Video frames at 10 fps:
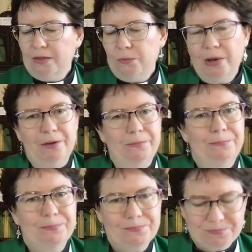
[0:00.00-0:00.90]
Well,
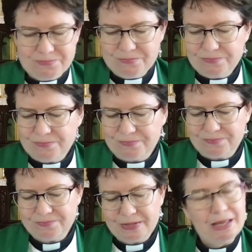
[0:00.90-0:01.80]

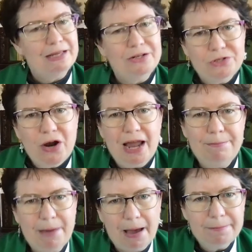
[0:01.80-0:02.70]
try
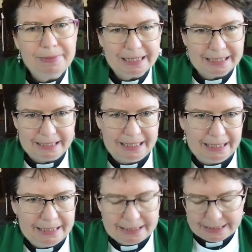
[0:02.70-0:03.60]

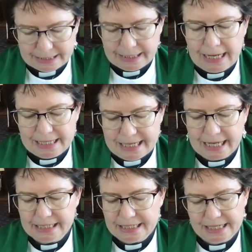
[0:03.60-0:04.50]
publicly
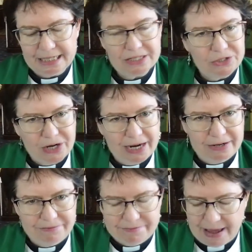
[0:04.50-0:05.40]
challenging
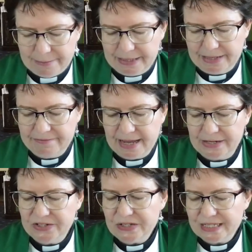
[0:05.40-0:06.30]
Australian family
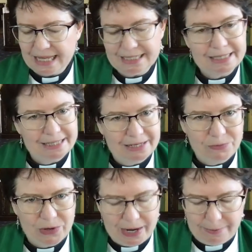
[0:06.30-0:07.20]
values and see
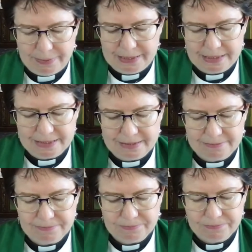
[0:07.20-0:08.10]
what happens.
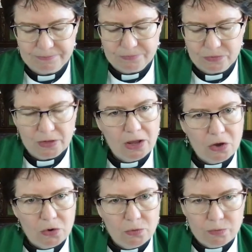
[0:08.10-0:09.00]

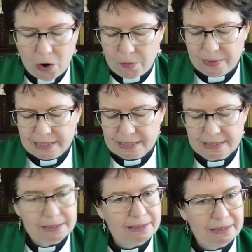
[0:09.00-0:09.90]

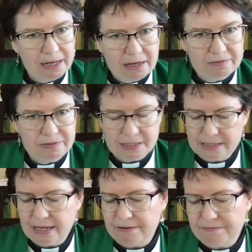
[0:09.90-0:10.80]
Romans loved
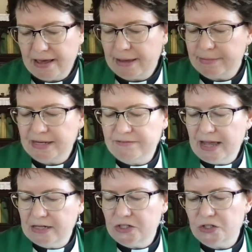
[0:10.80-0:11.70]
their family
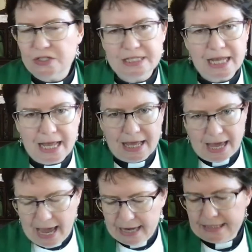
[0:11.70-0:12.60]
values
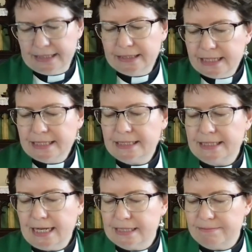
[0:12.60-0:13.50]
at least
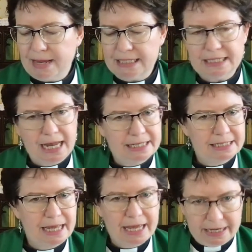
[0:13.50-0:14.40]
as much as
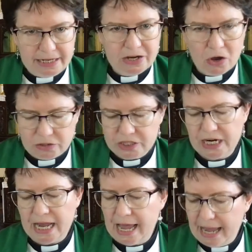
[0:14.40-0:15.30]
any
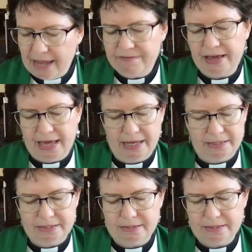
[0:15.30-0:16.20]
culture ever
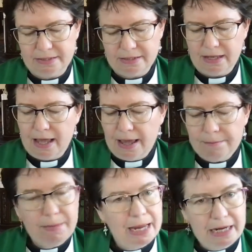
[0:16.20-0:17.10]
has.
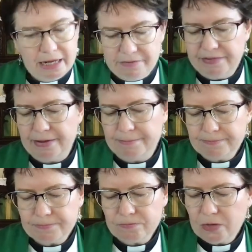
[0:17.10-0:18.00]
Many of them
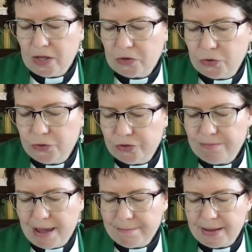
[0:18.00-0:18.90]
could
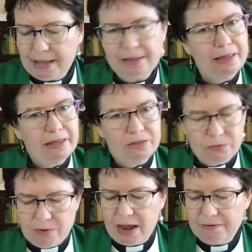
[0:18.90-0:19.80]
remember the
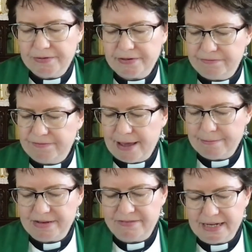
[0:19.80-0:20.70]
raft of
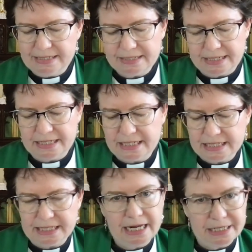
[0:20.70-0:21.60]
family values
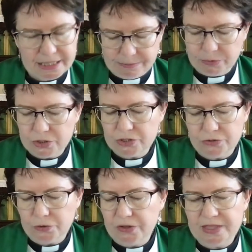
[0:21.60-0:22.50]
legislation pushed
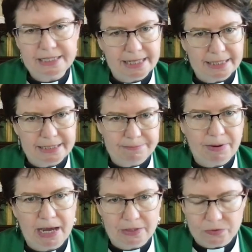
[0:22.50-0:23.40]
through the Senate
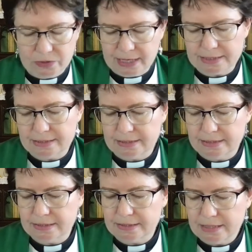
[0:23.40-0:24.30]
by
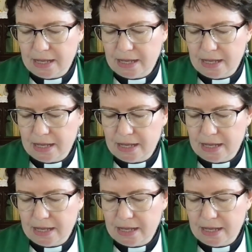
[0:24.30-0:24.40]
Augustus.